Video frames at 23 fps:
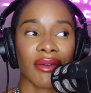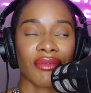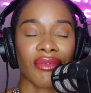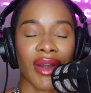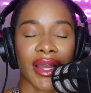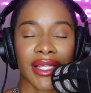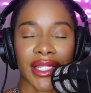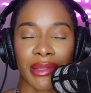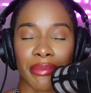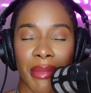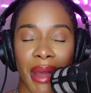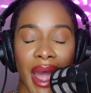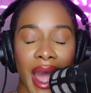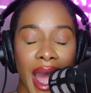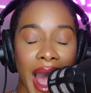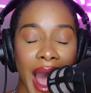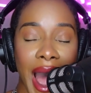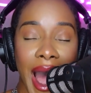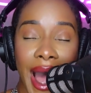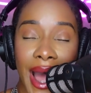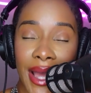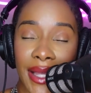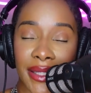rest my
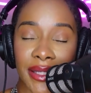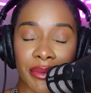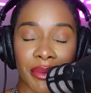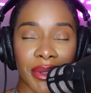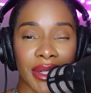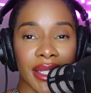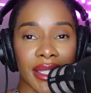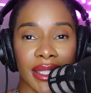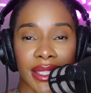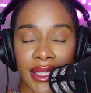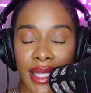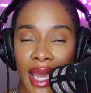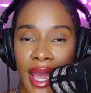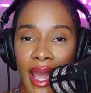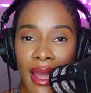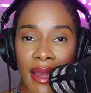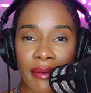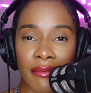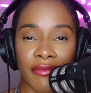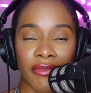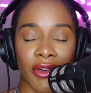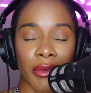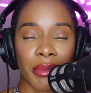eyes when it's
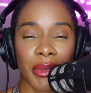time for